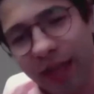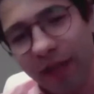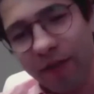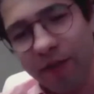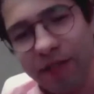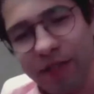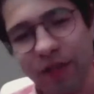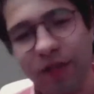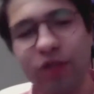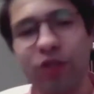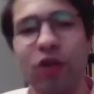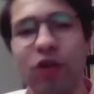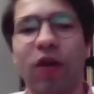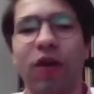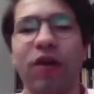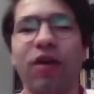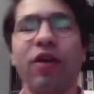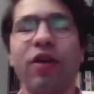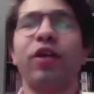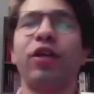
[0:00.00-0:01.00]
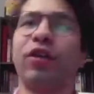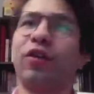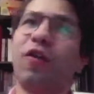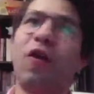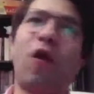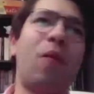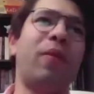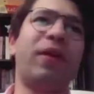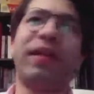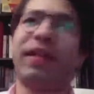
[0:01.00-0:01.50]
calories in the jar, you
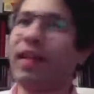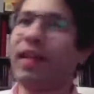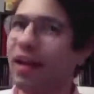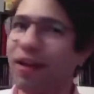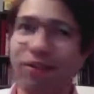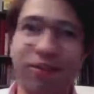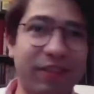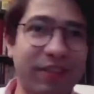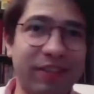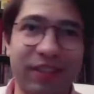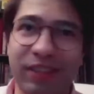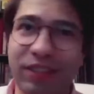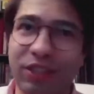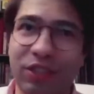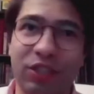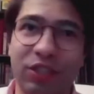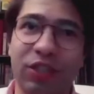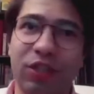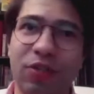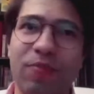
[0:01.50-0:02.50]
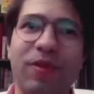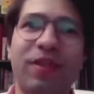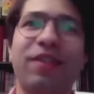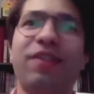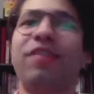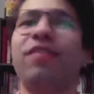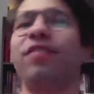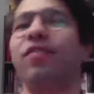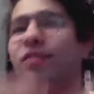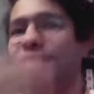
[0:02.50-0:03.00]
know how many calories each jelly
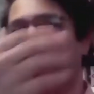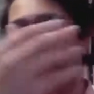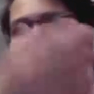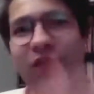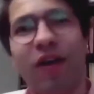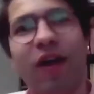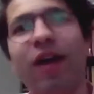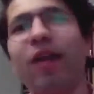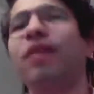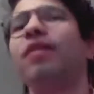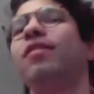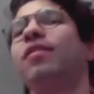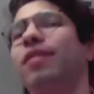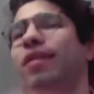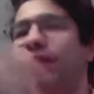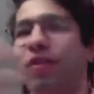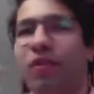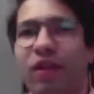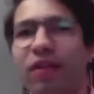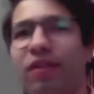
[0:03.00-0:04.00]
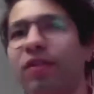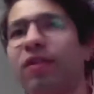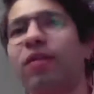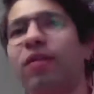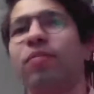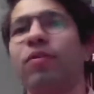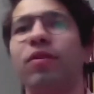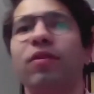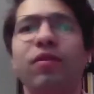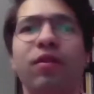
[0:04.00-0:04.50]
bean is, you divide, and you get the
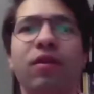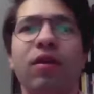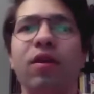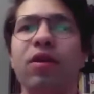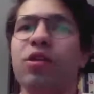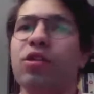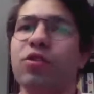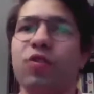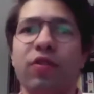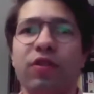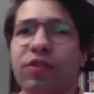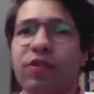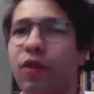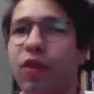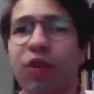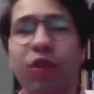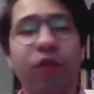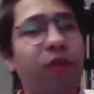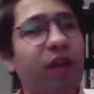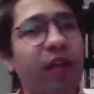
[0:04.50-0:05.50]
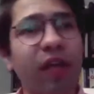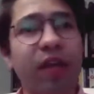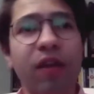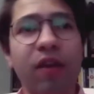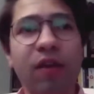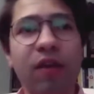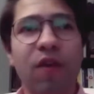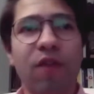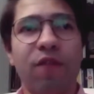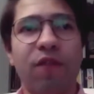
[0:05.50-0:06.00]
number. So these are
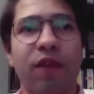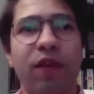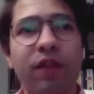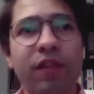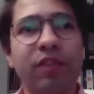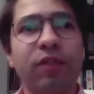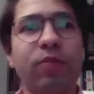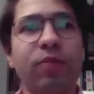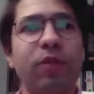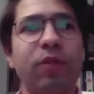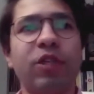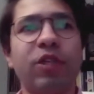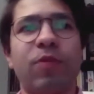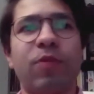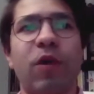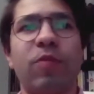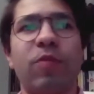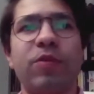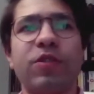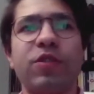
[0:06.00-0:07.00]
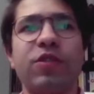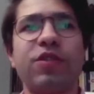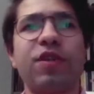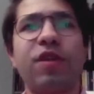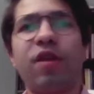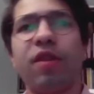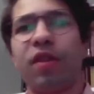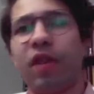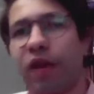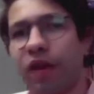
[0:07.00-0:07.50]
three fairly simple
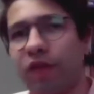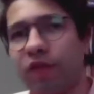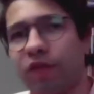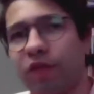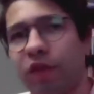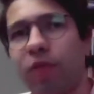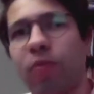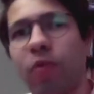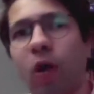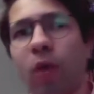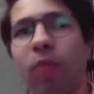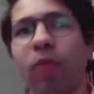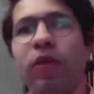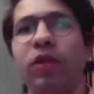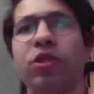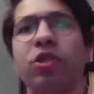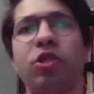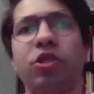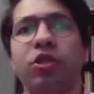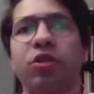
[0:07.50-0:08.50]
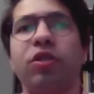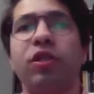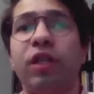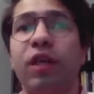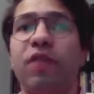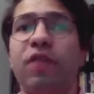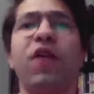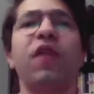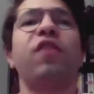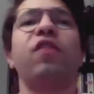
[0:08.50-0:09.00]
experiments that, if done properly,
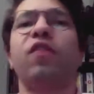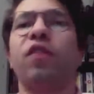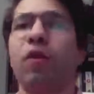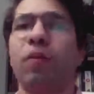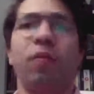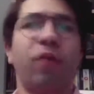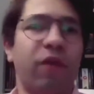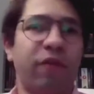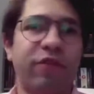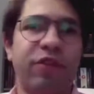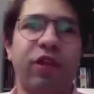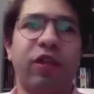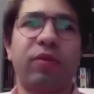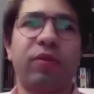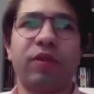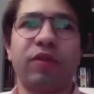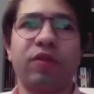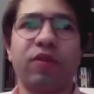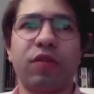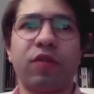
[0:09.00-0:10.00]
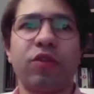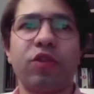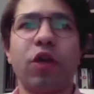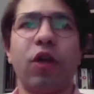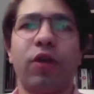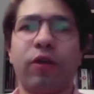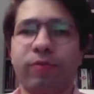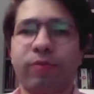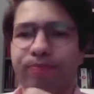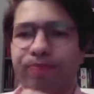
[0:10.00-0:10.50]
should give us the number of jelly beans in the
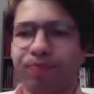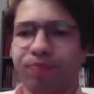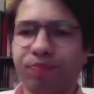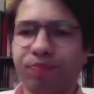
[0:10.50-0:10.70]
jar.